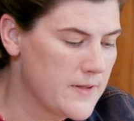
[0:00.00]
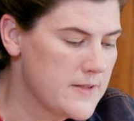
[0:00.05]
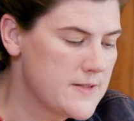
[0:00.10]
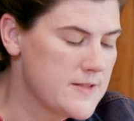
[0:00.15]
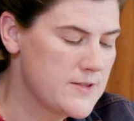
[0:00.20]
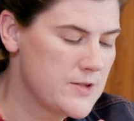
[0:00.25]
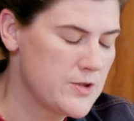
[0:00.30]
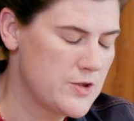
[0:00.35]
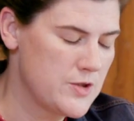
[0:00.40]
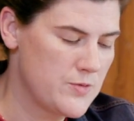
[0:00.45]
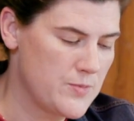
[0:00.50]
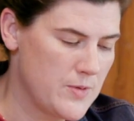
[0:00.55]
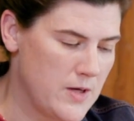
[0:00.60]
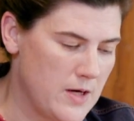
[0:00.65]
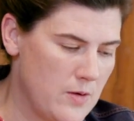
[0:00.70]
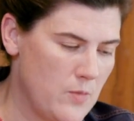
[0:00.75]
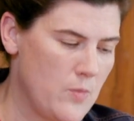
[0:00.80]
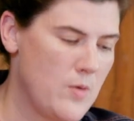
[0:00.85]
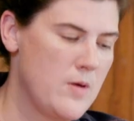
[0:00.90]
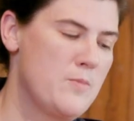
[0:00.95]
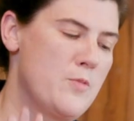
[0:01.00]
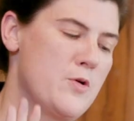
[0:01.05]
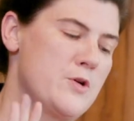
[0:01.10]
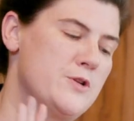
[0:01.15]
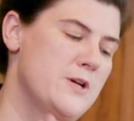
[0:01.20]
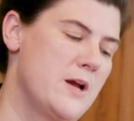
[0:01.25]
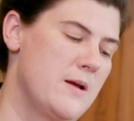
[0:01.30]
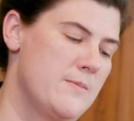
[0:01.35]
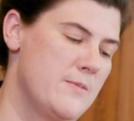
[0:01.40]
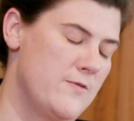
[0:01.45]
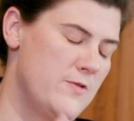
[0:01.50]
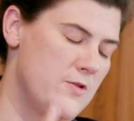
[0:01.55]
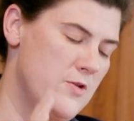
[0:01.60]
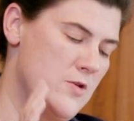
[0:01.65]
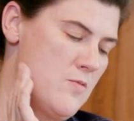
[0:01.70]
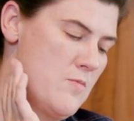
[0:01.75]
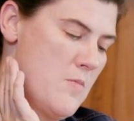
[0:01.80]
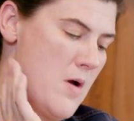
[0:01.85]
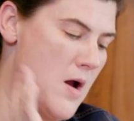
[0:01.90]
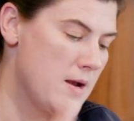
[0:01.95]
Let's just read it one more time if you
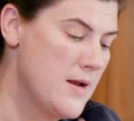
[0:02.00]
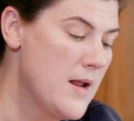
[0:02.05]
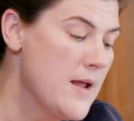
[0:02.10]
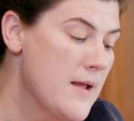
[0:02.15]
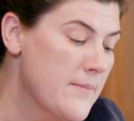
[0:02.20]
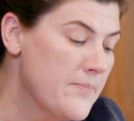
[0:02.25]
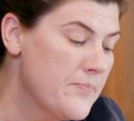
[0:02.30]
don't mind.